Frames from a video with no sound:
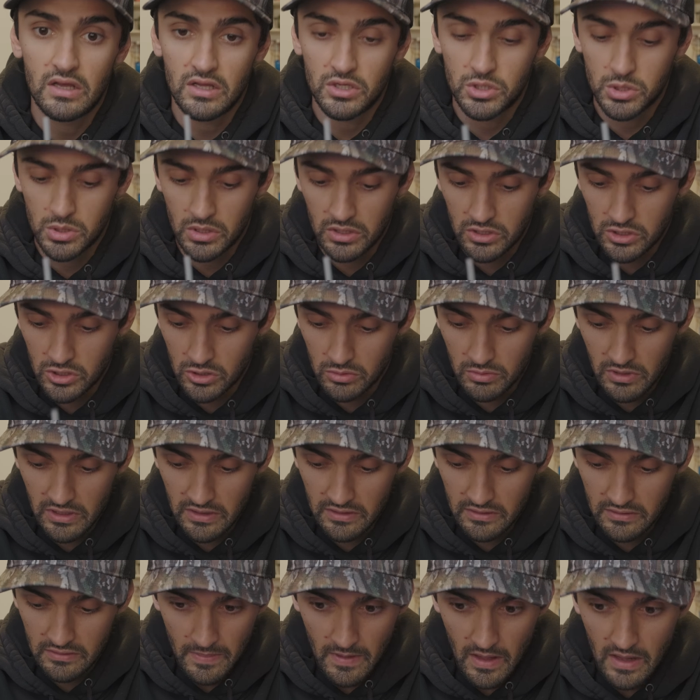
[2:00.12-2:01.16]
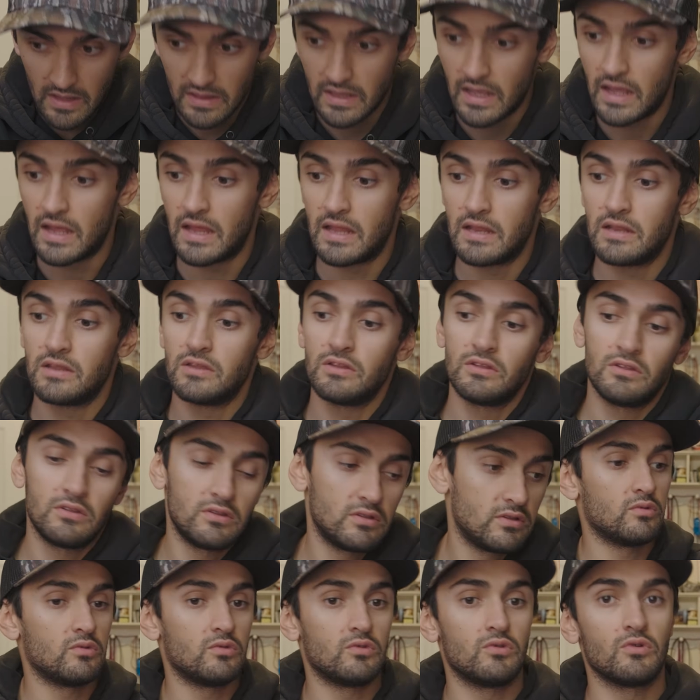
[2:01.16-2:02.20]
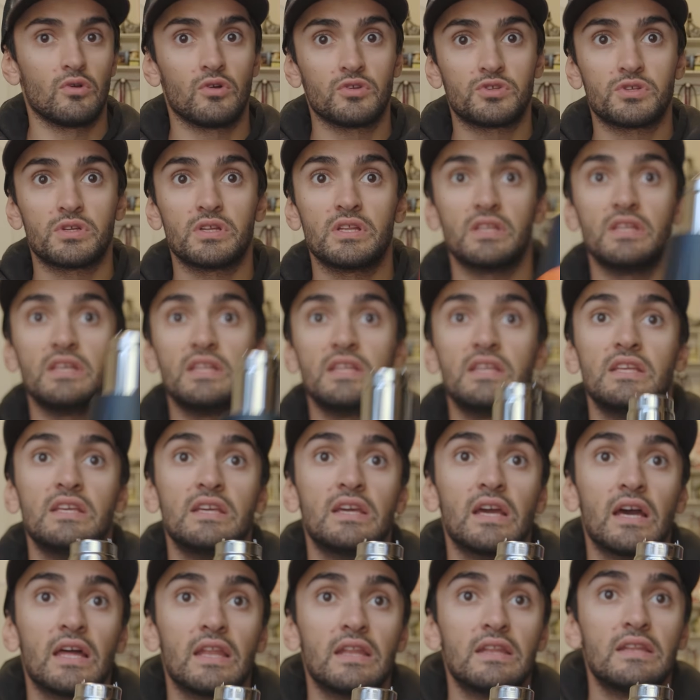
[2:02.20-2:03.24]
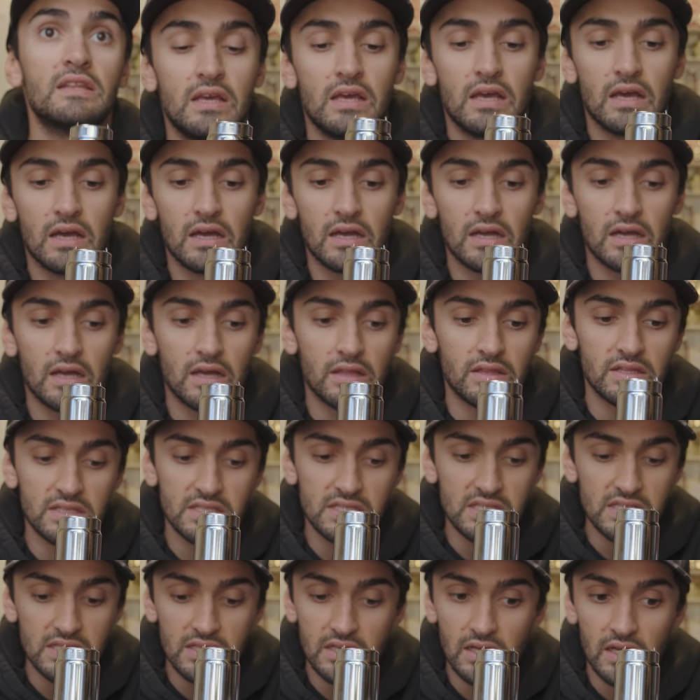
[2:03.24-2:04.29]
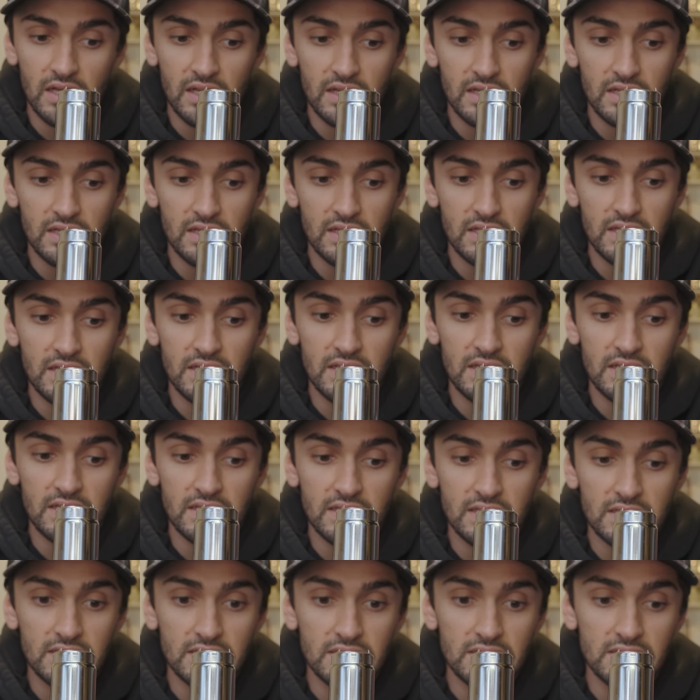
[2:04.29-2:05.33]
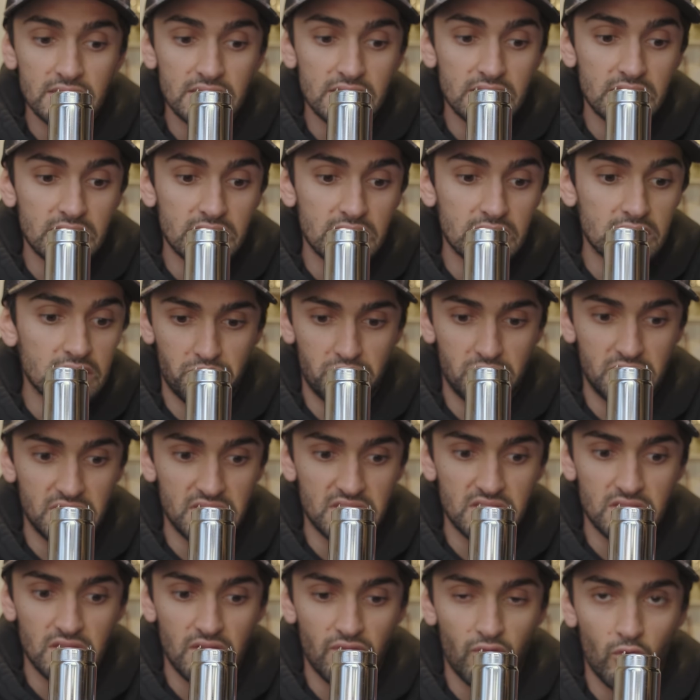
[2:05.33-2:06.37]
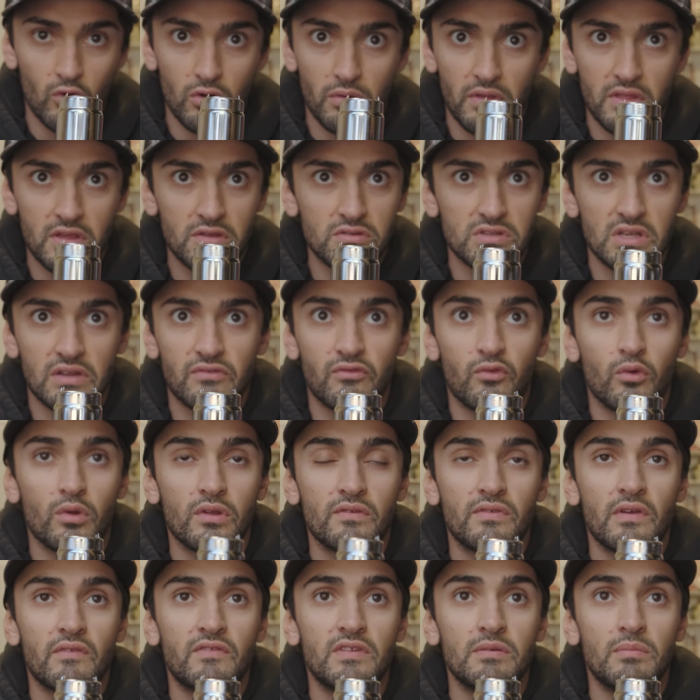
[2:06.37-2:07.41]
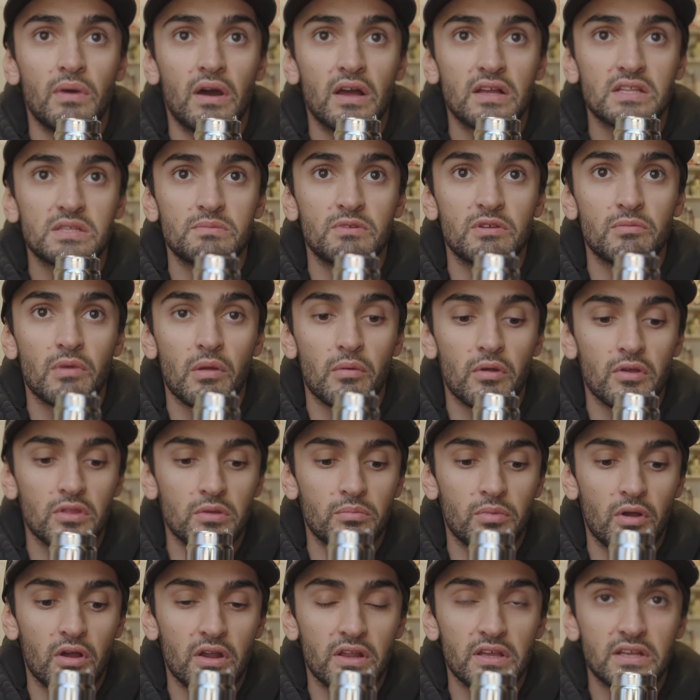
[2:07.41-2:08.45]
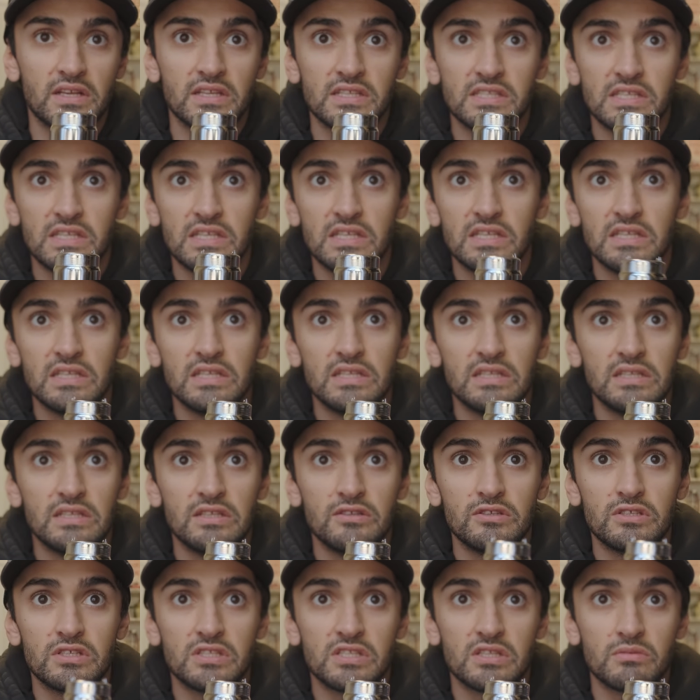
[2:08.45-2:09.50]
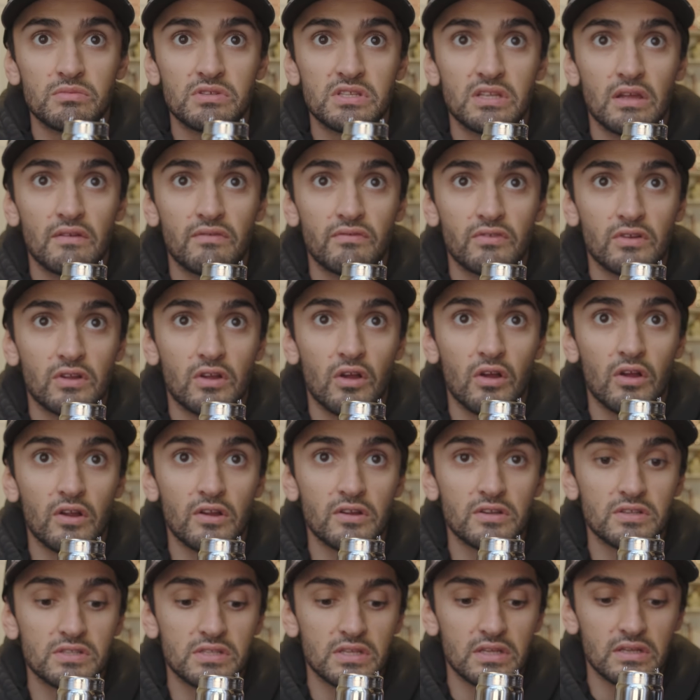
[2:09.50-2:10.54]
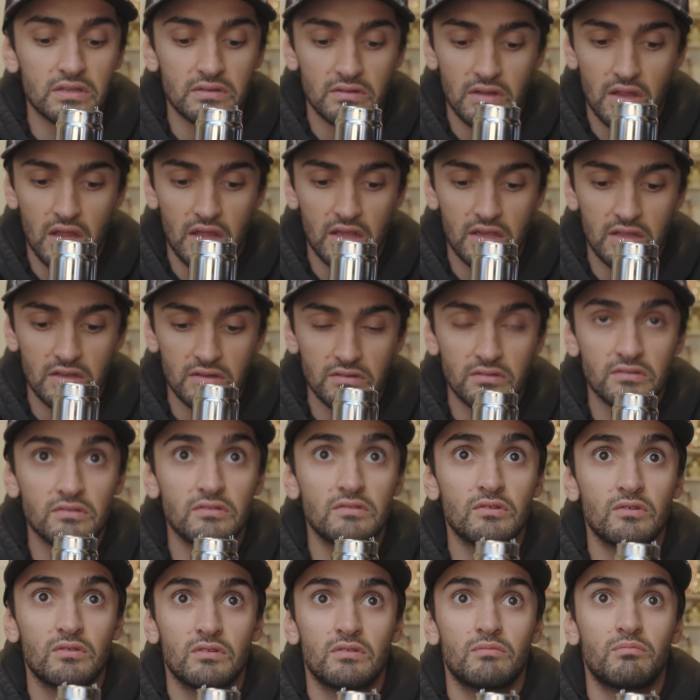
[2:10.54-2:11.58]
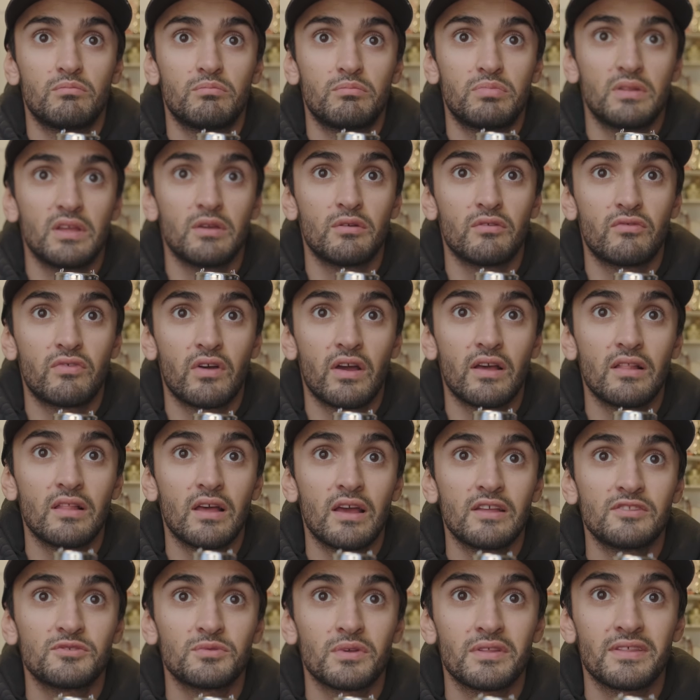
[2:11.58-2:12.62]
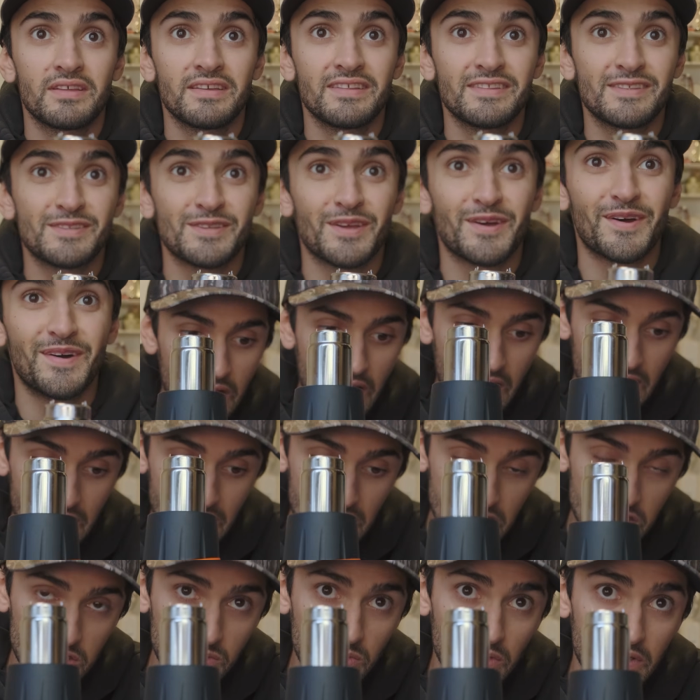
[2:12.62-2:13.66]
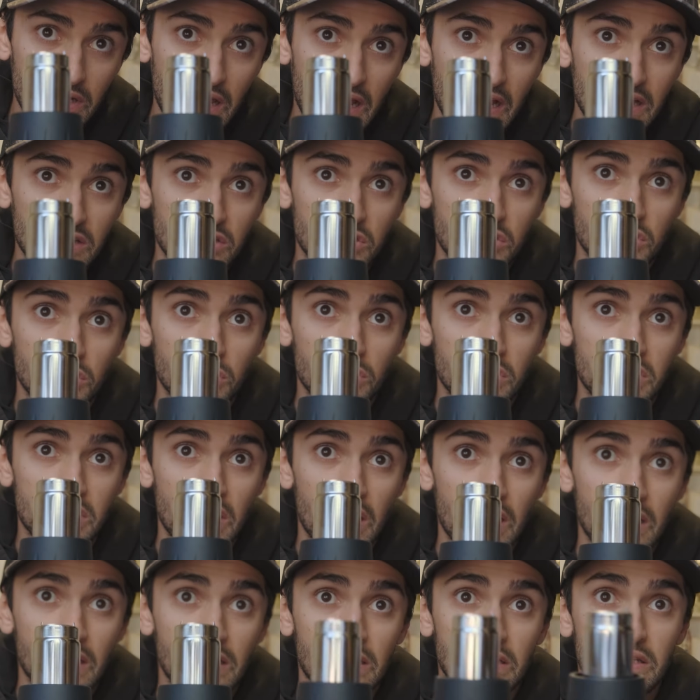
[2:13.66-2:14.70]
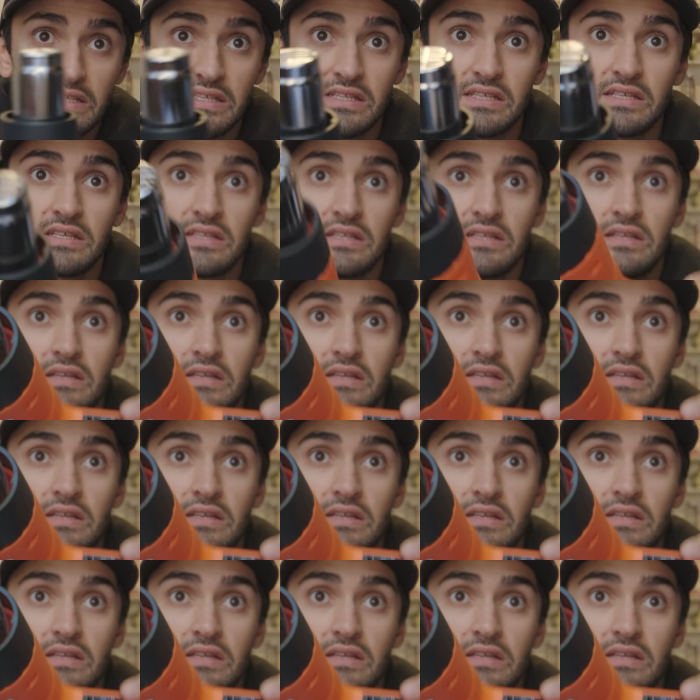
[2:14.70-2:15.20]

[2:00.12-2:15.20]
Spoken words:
shrink tubing. And then you're also gonna need a heat gun. This heat gun is decently affordable. I think it's like 40-50 bucks. Me and my brother bought it because he uses some stuff for cars and I can play with fly lines with it. So, and this one has 2 settings.